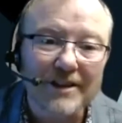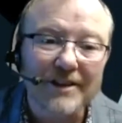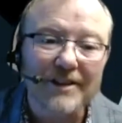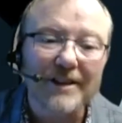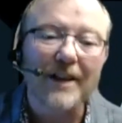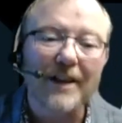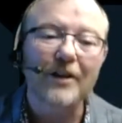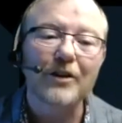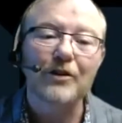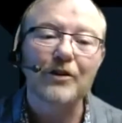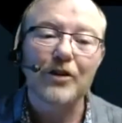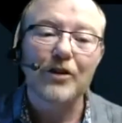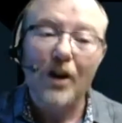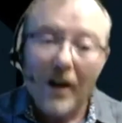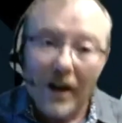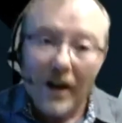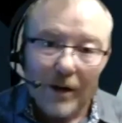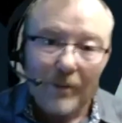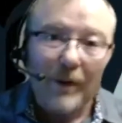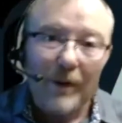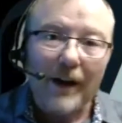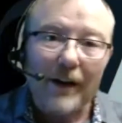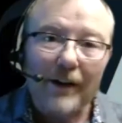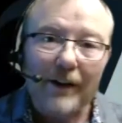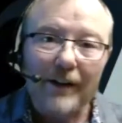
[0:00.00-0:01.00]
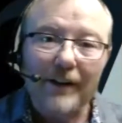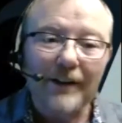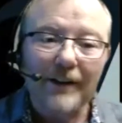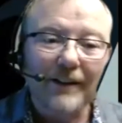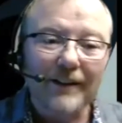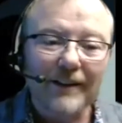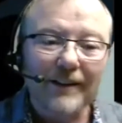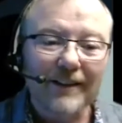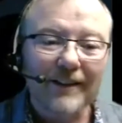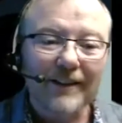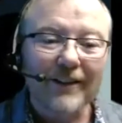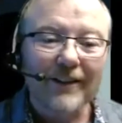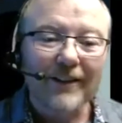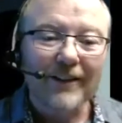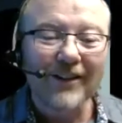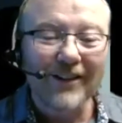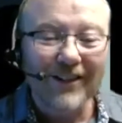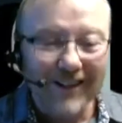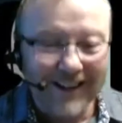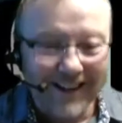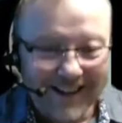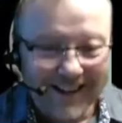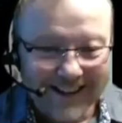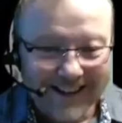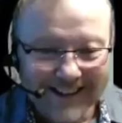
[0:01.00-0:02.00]
how you talk about it,
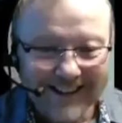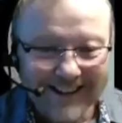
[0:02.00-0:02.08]
right?